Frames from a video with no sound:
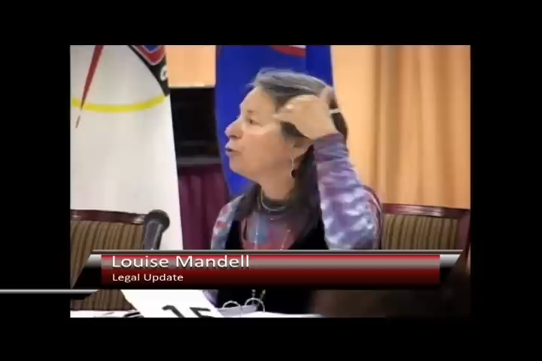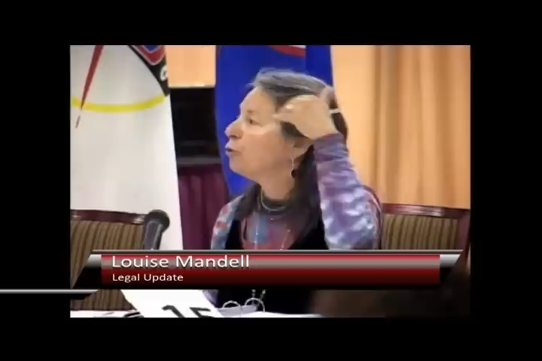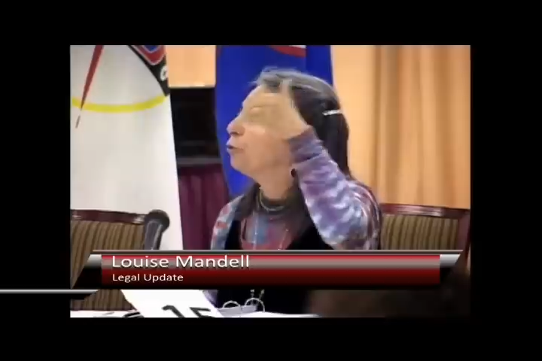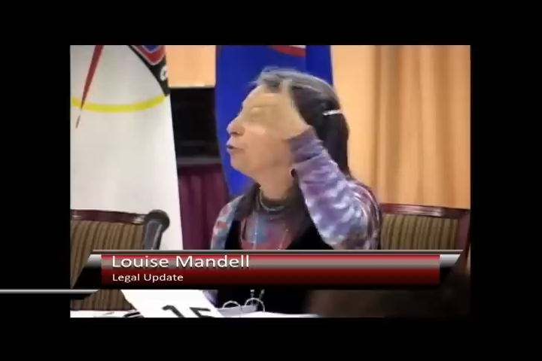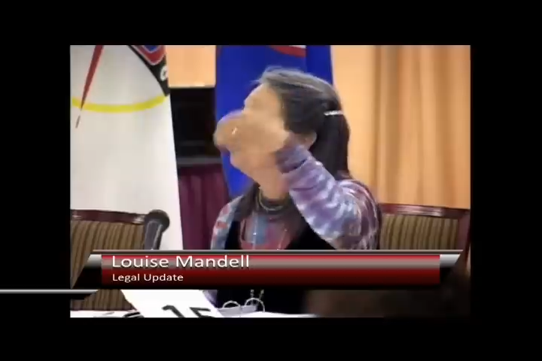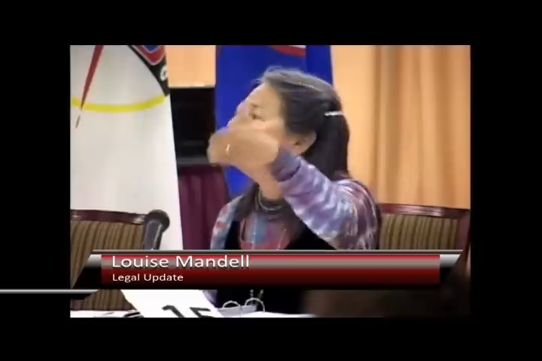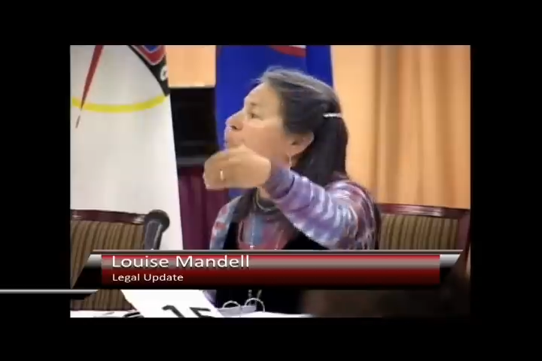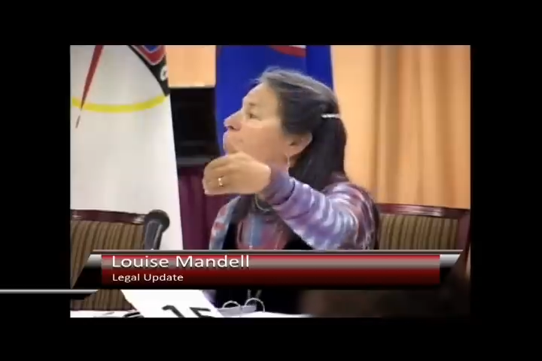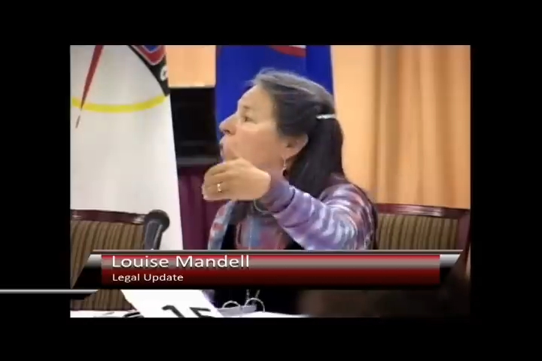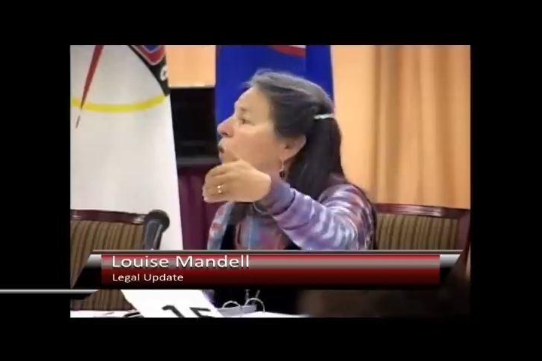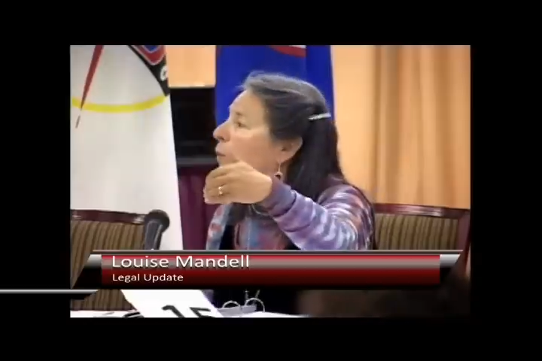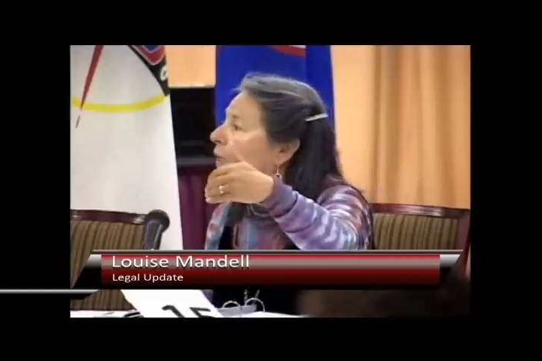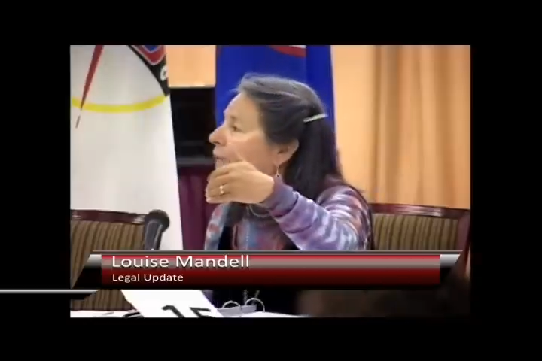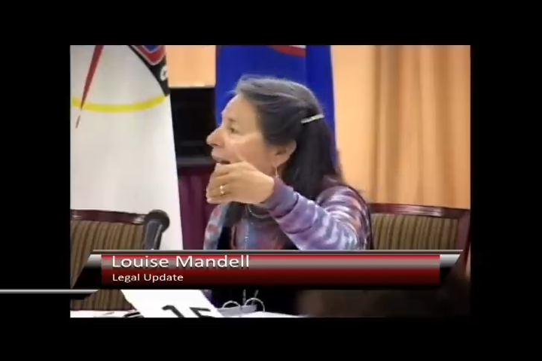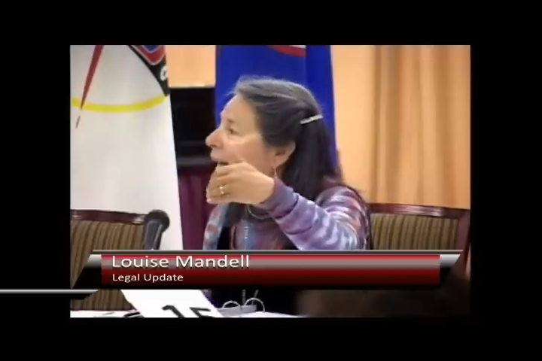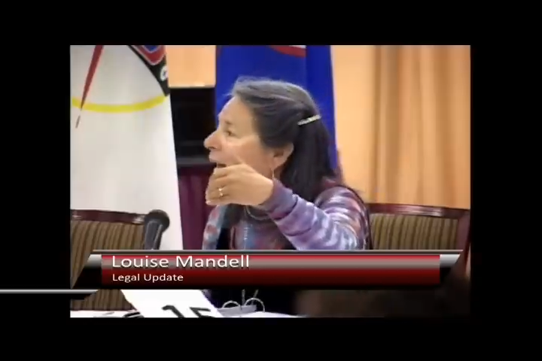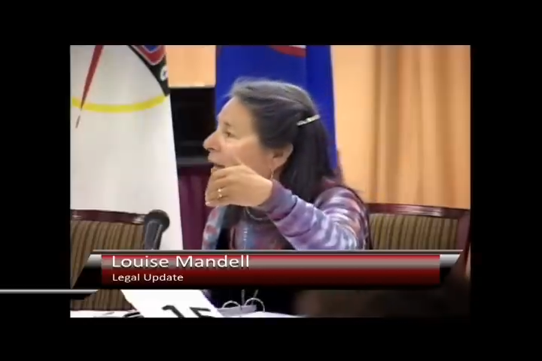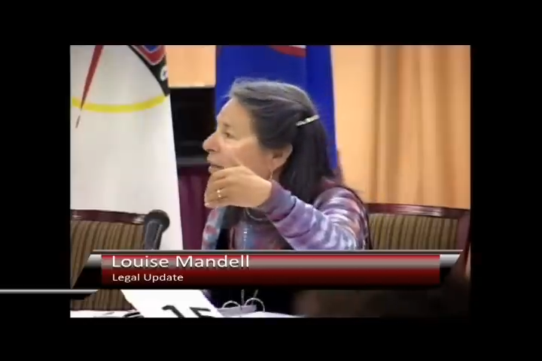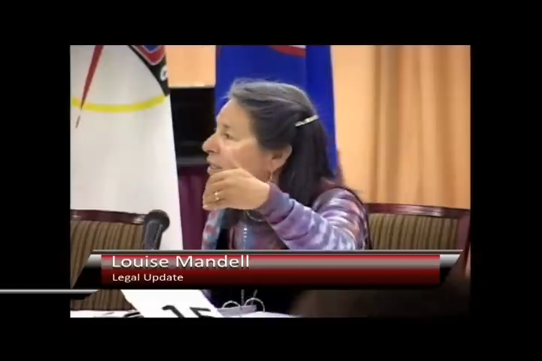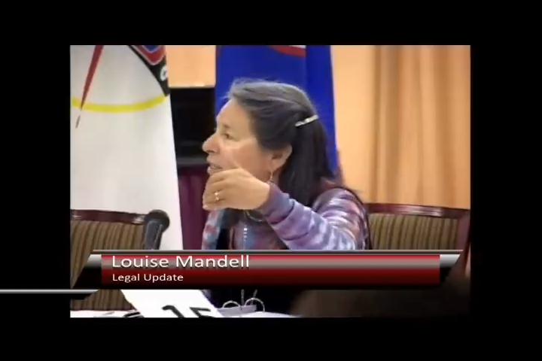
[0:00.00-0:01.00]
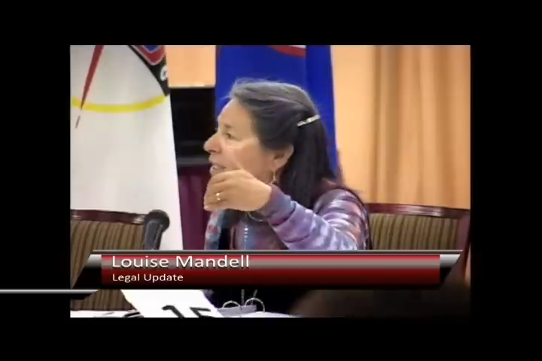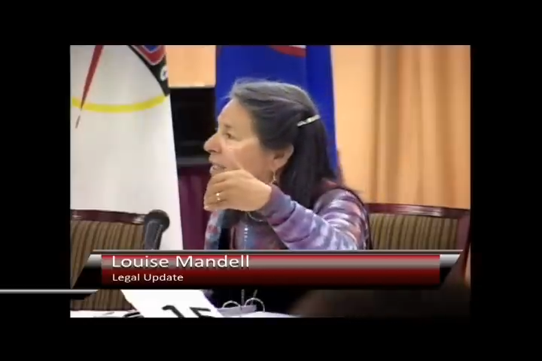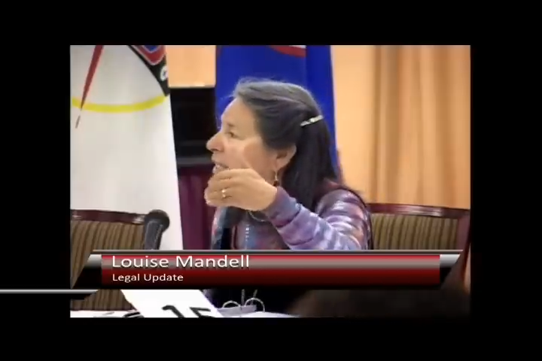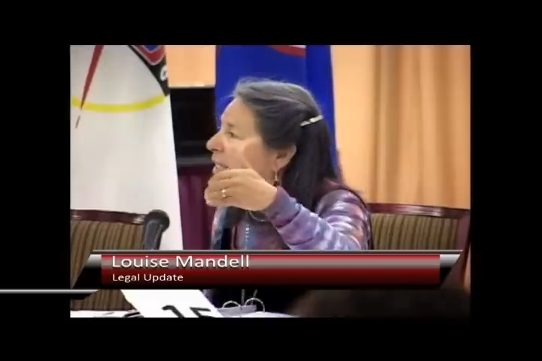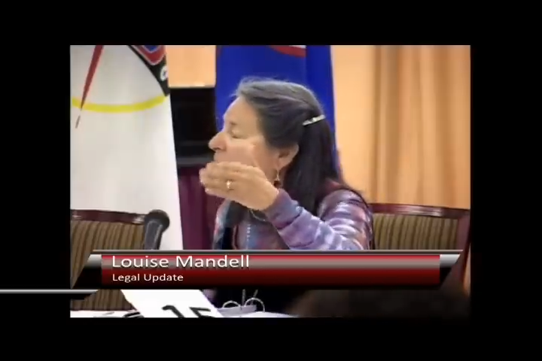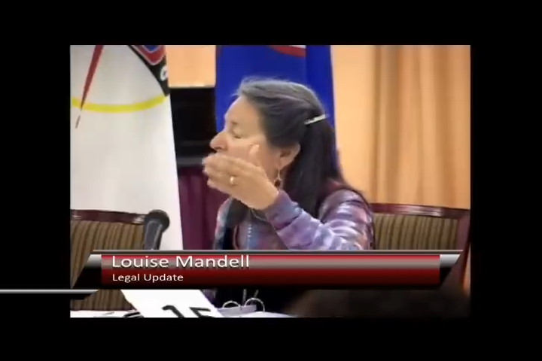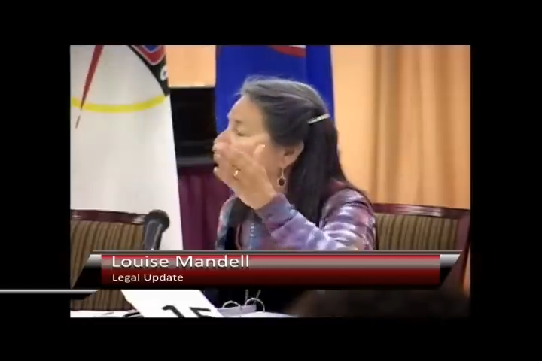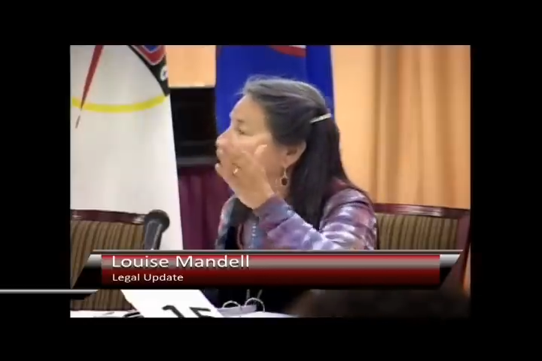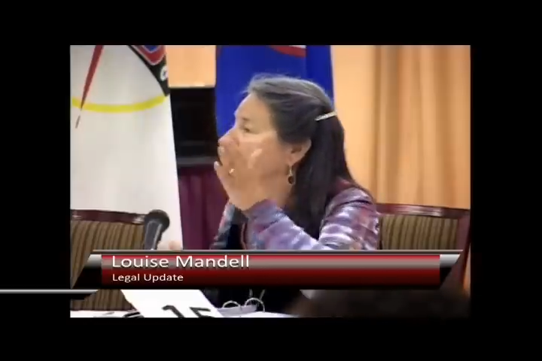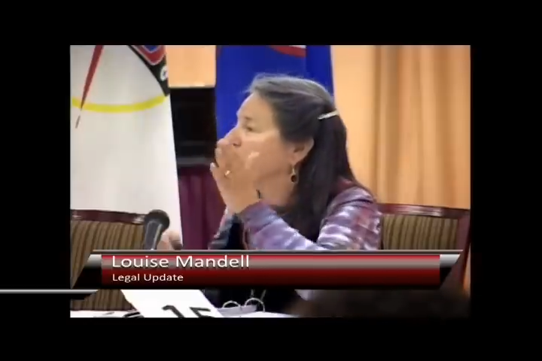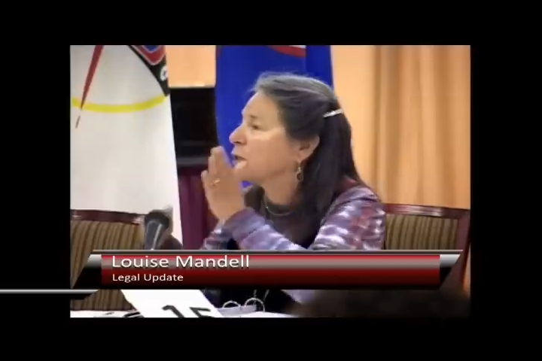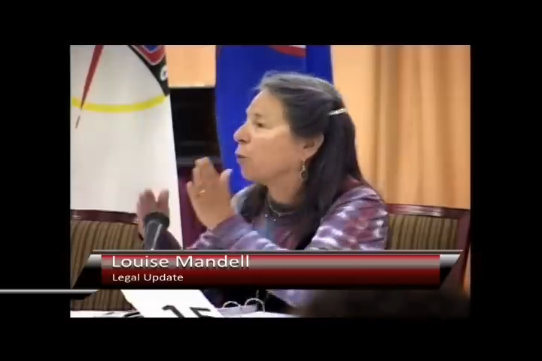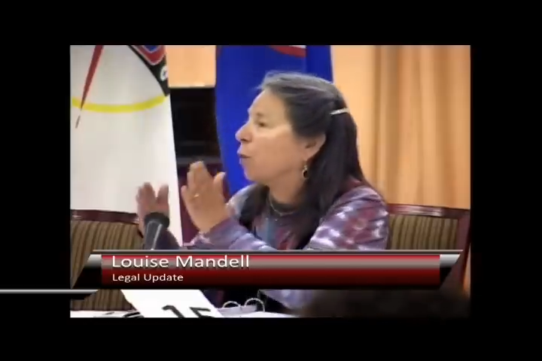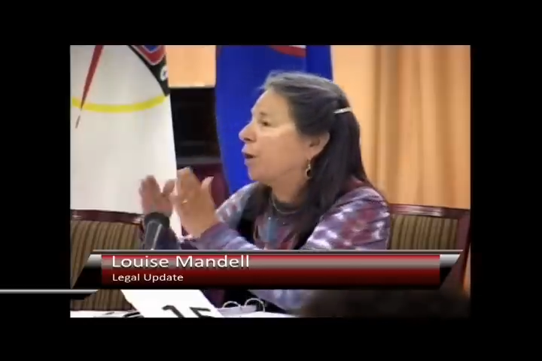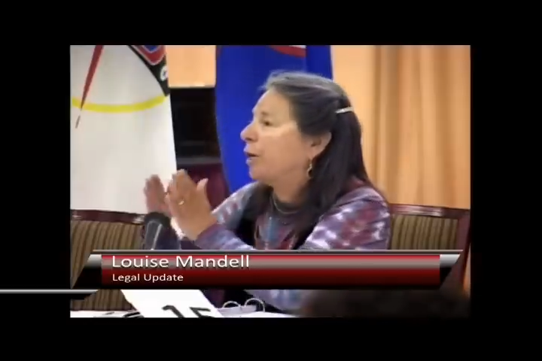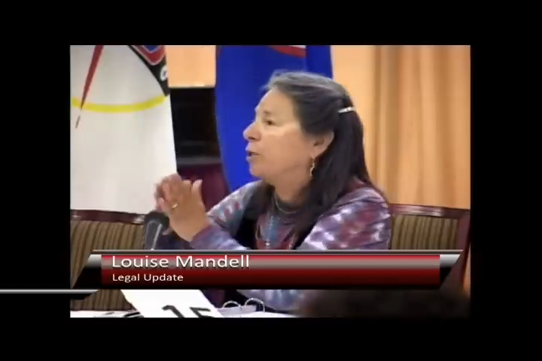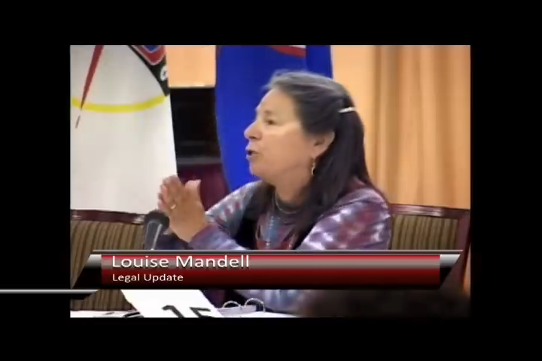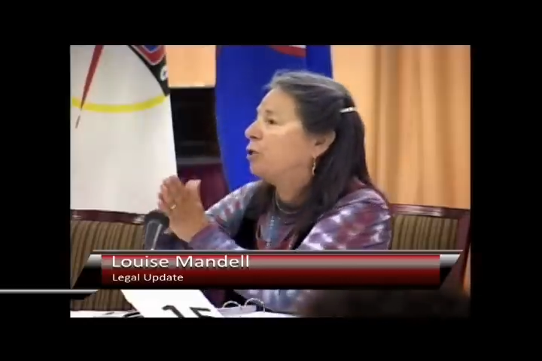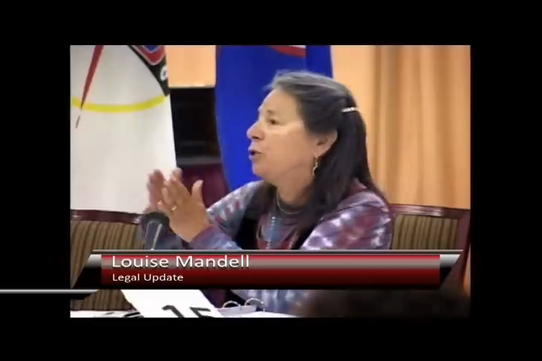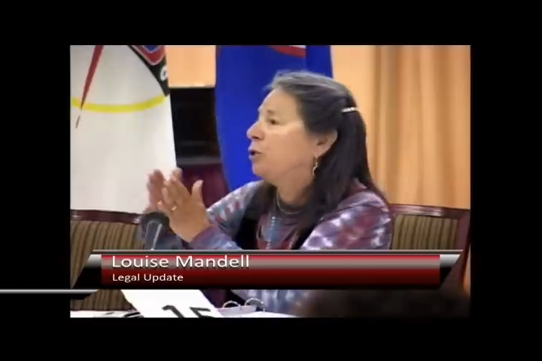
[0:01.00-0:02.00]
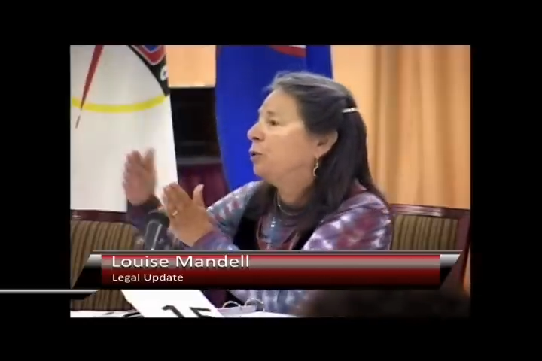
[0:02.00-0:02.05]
Trudeau announced that he was going